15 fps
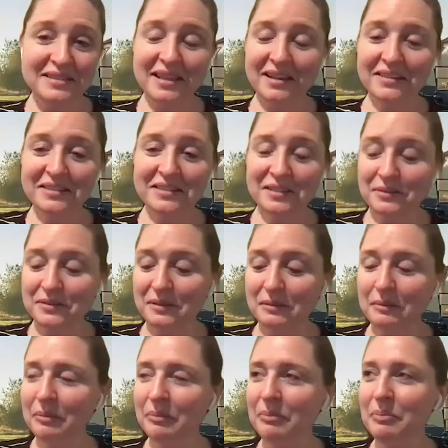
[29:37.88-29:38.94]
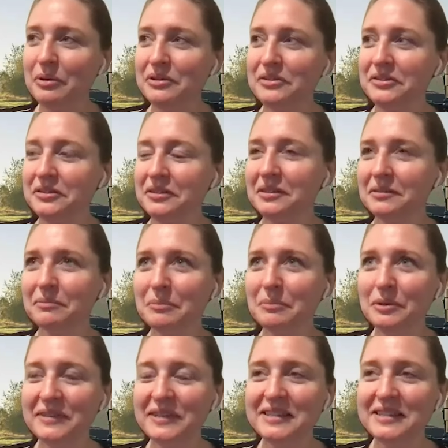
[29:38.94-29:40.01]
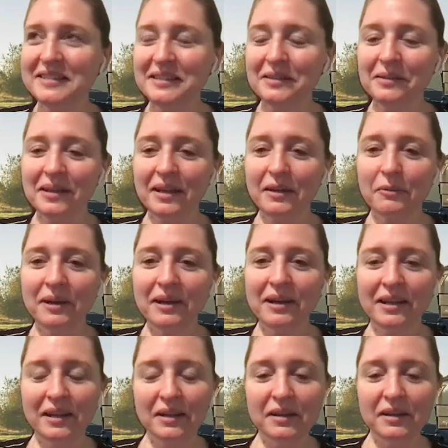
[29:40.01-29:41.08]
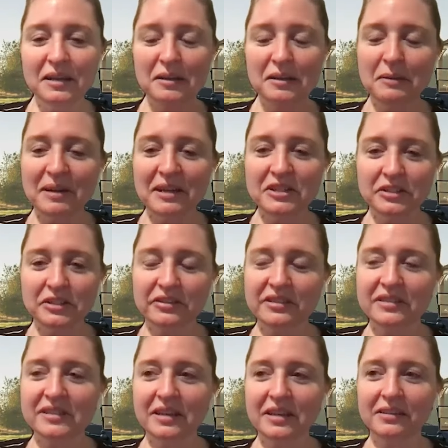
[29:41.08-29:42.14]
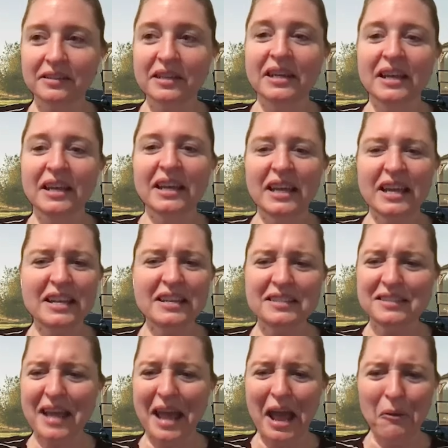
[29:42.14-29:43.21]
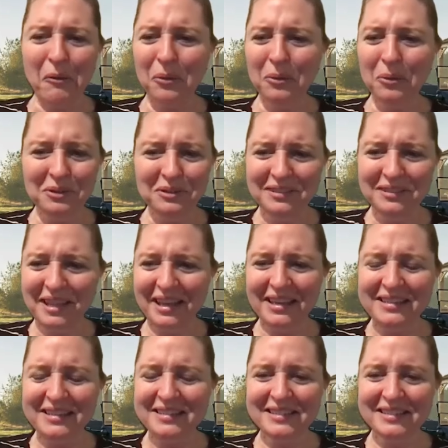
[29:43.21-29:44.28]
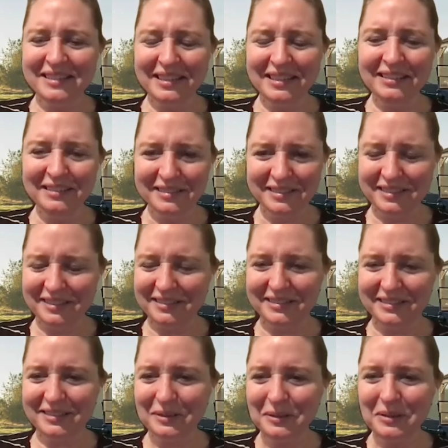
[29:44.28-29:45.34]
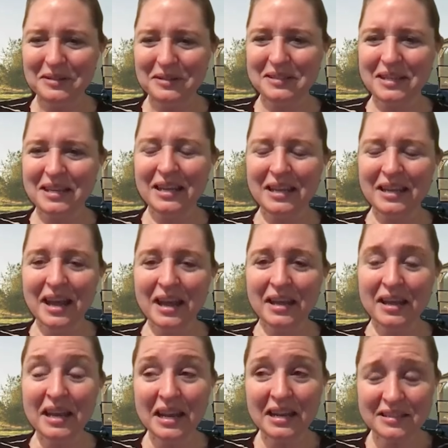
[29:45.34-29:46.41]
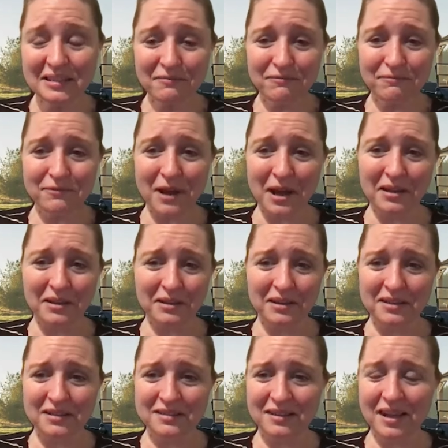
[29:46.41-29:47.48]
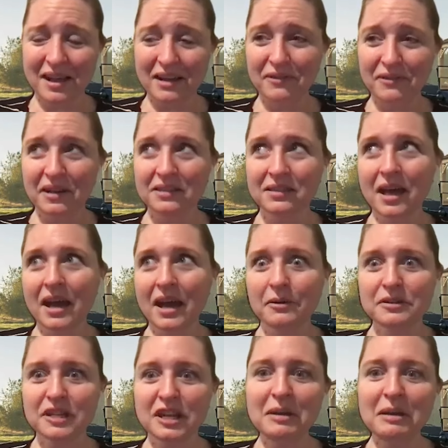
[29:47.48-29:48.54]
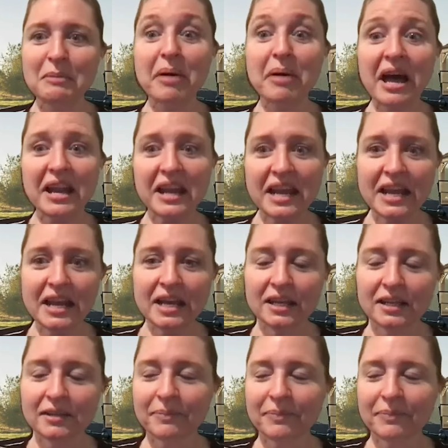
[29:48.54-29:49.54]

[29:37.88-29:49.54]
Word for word: see that excuse in books or movies. You know, like, well, I need to get my children settled. He's how old? Like, he's just little still. Yeah. So there's he can he needs a father in his life, and I thought it was going to be Buddy